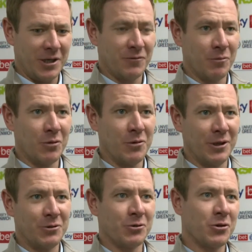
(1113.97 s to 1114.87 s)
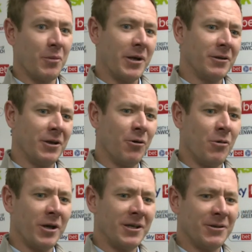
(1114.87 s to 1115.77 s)
Jason from Community Trust come in. And you know
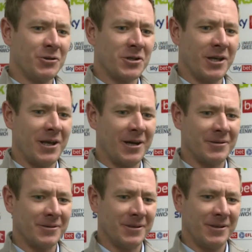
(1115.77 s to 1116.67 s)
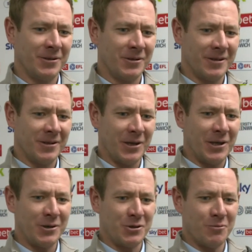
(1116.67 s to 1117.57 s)
what? You could see that the
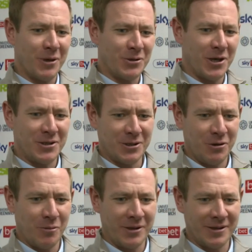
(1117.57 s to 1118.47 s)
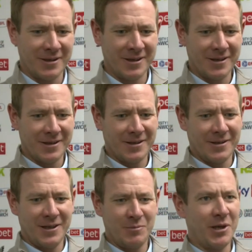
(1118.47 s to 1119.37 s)
connection when Jason come in.
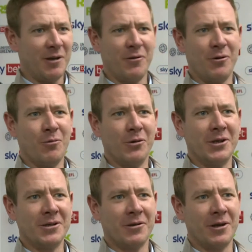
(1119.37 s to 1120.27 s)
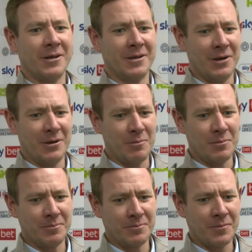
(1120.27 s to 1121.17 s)
He's been here 31 years, I think.
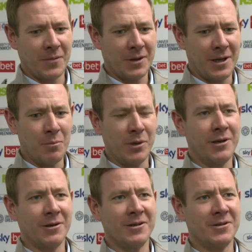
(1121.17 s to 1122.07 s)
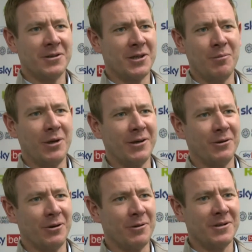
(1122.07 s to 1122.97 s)
MBE, is it CBE? I
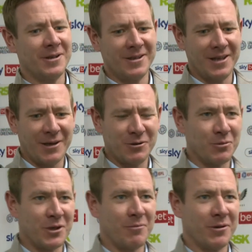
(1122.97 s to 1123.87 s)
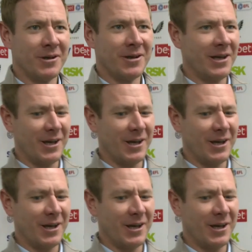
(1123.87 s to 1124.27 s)
don't know. He gets upset.